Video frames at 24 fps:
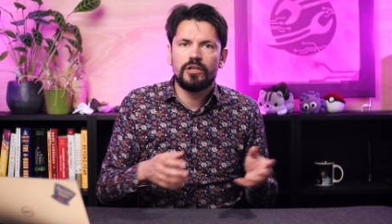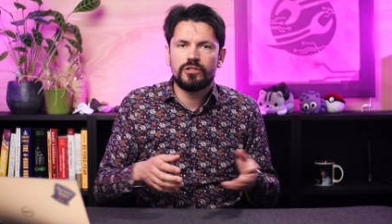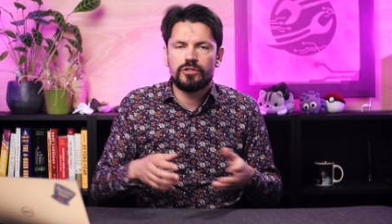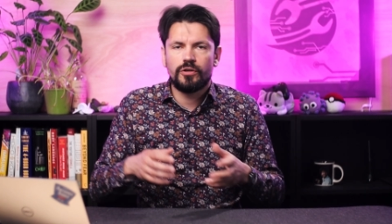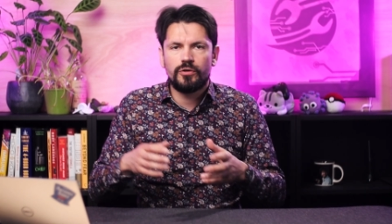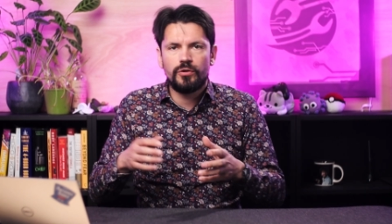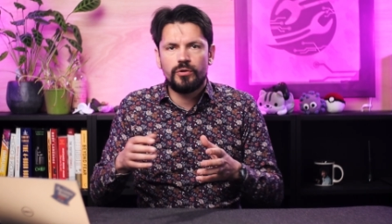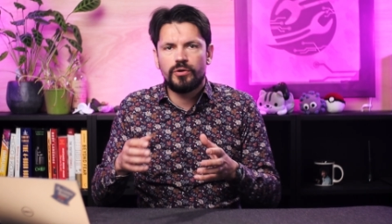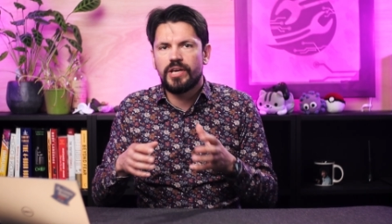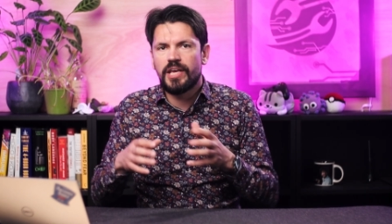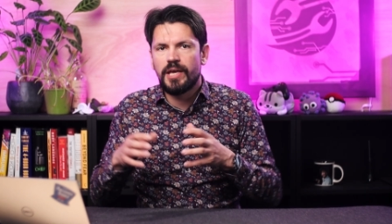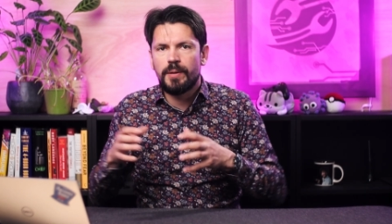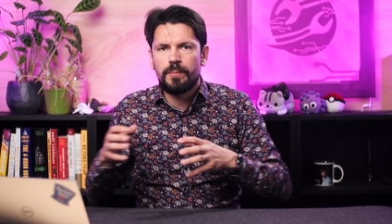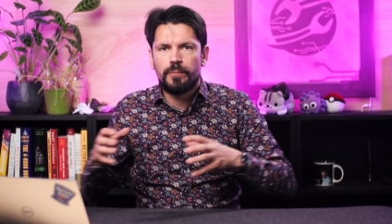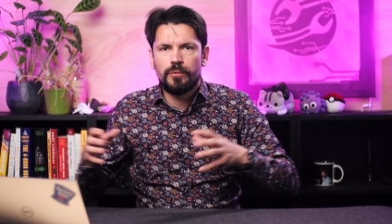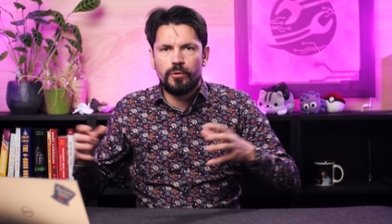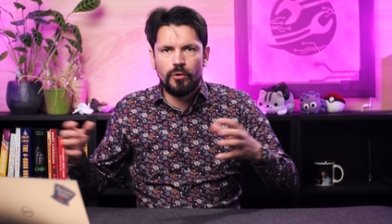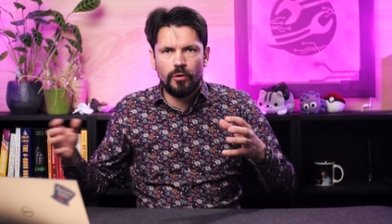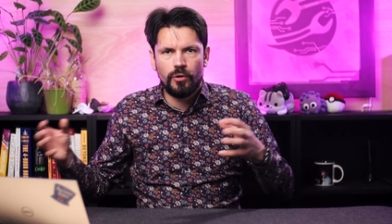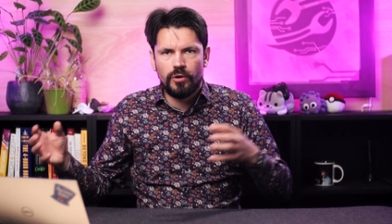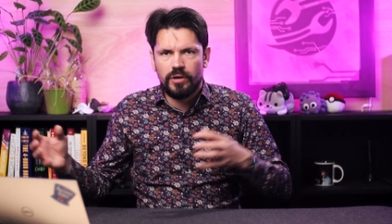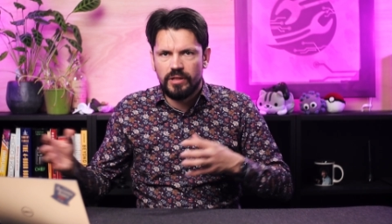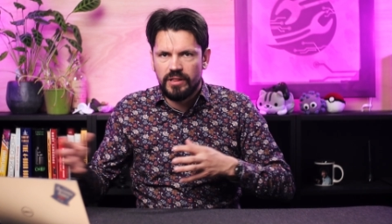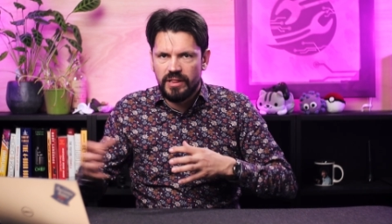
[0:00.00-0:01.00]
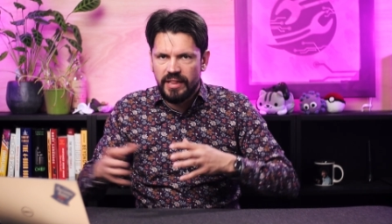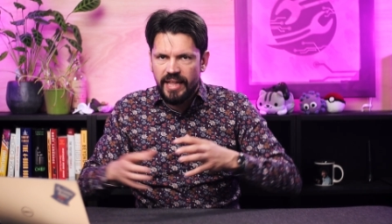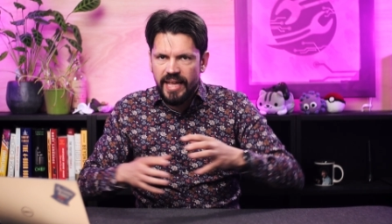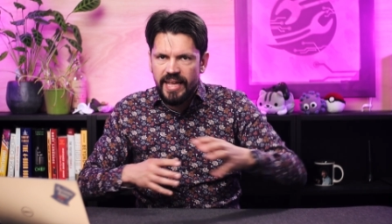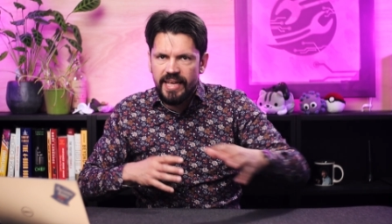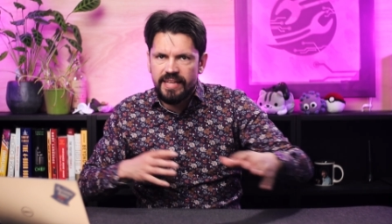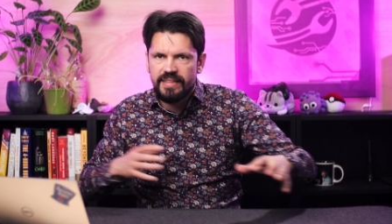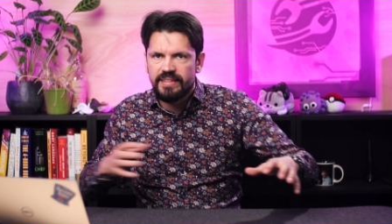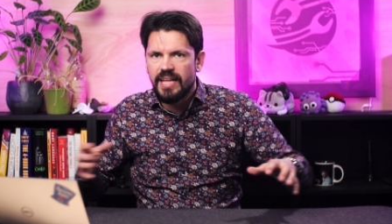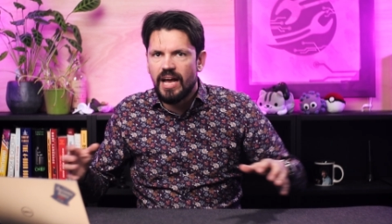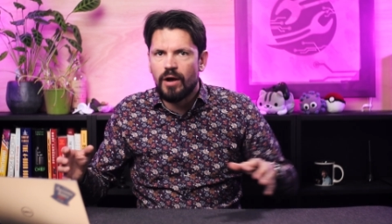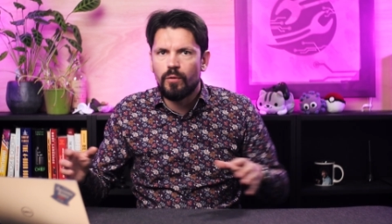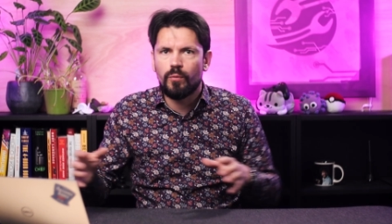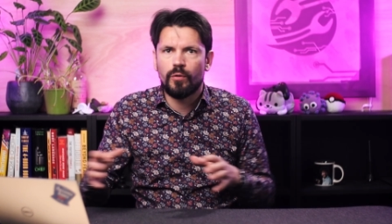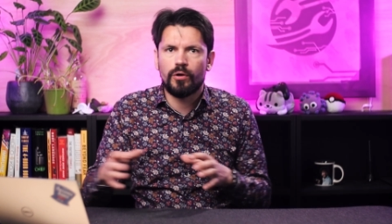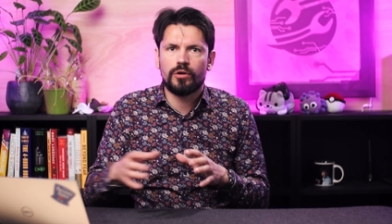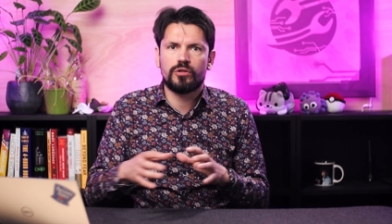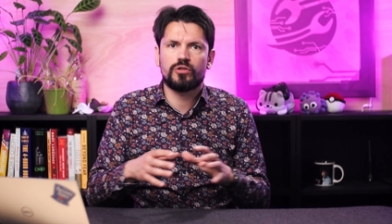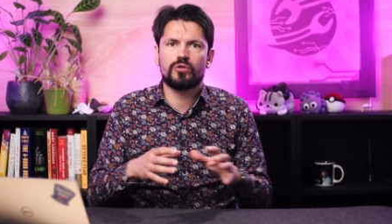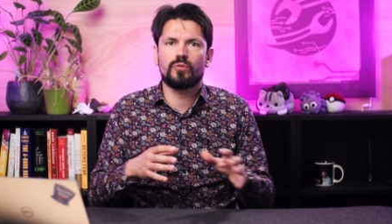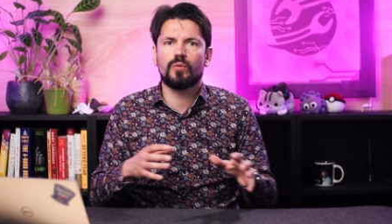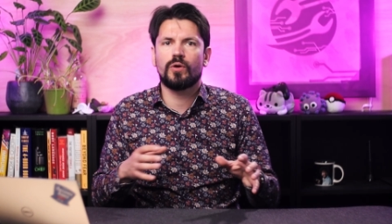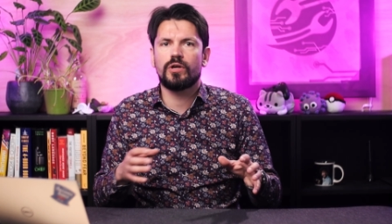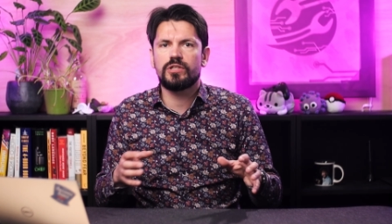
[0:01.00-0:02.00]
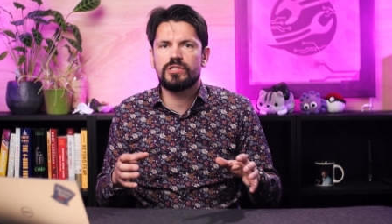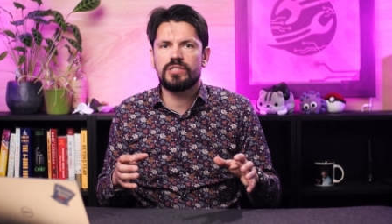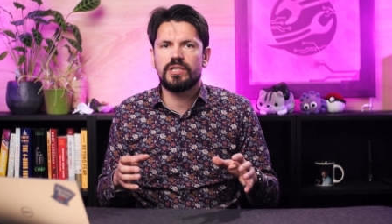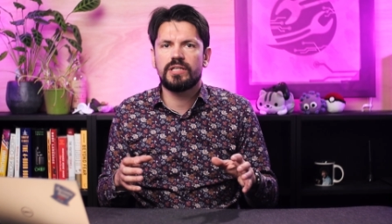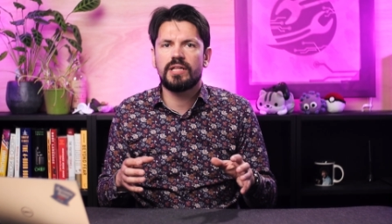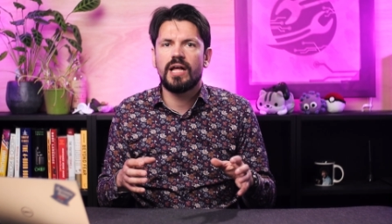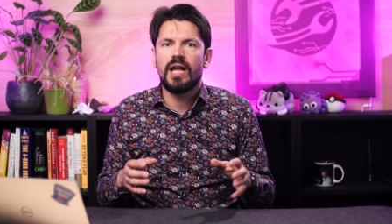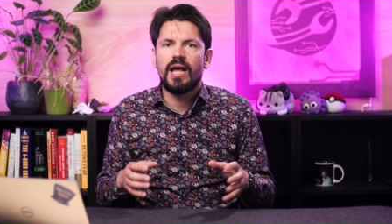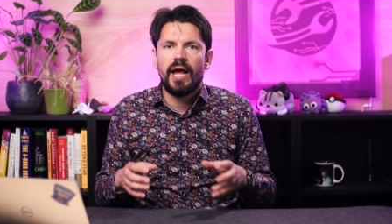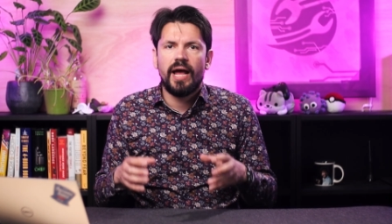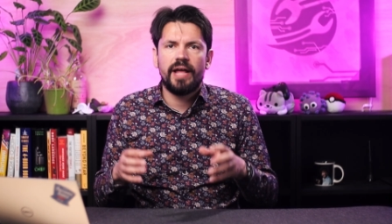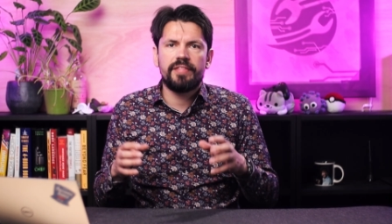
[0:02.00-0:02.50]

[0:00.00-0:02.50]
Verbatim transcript: so you keep your linked network towards it